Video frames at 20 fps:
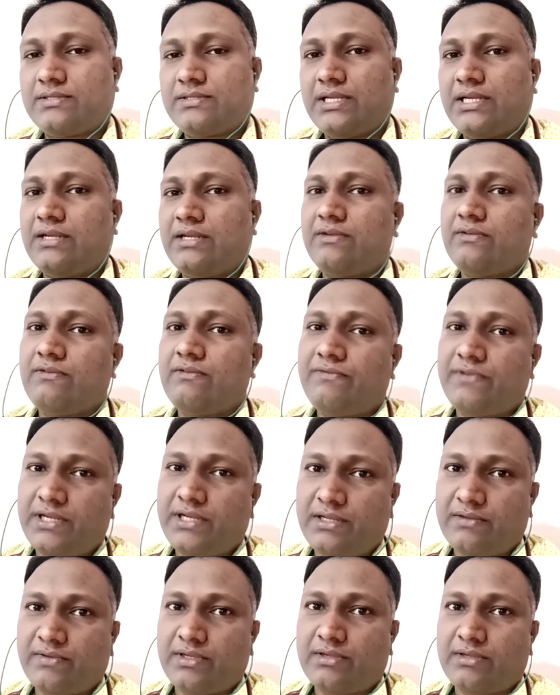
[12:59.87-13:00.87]
and it will fade
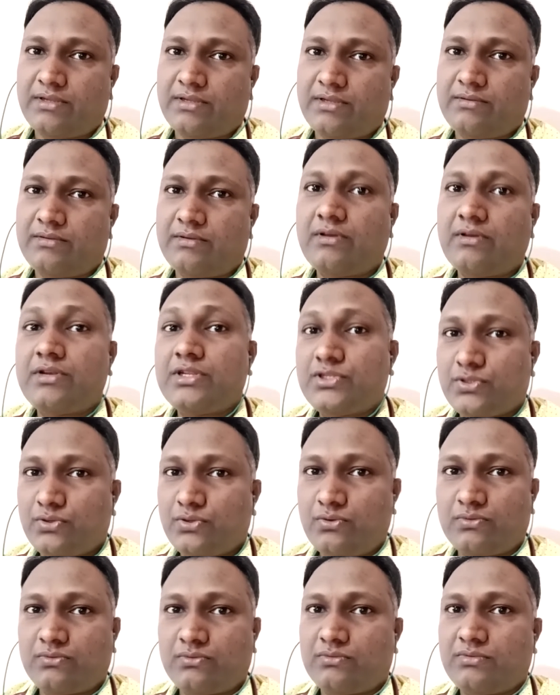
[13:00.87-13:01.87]
away on its
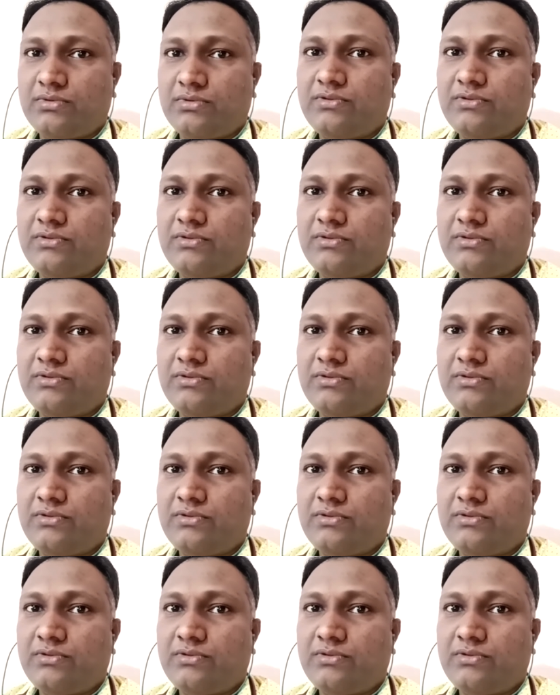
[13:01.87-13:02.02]
own,